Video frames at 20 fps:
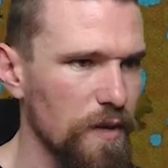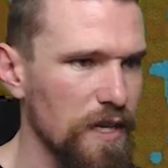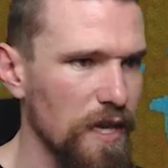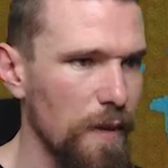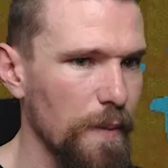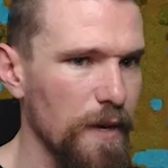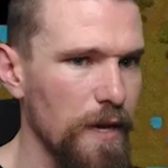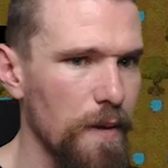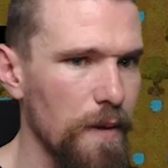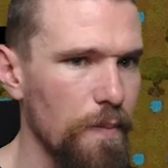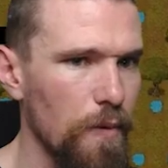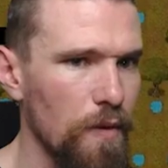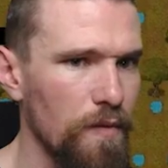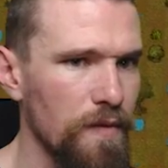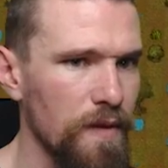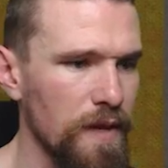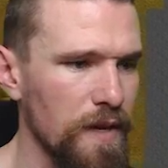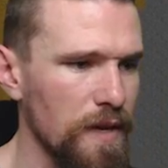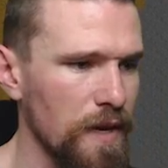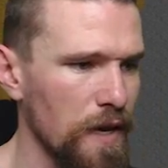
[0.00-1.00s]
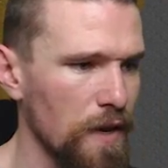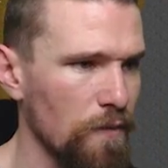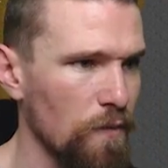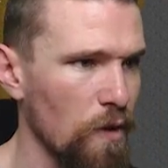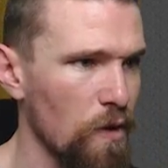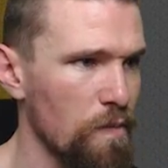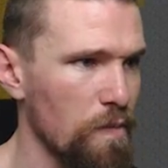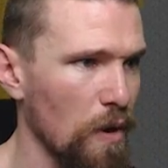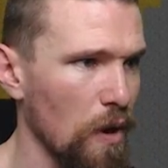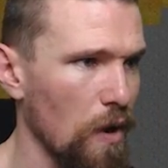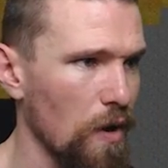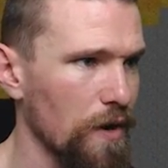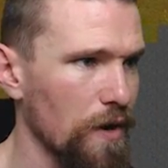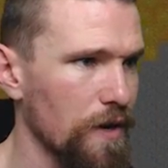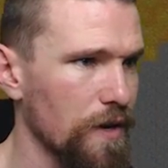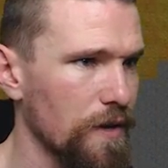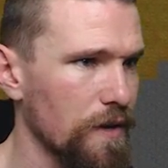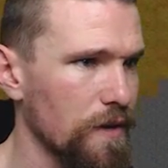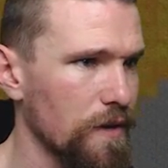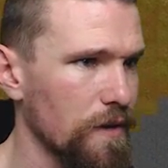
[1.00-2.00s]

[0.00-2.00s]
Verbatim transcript: be coming up on the roadblock.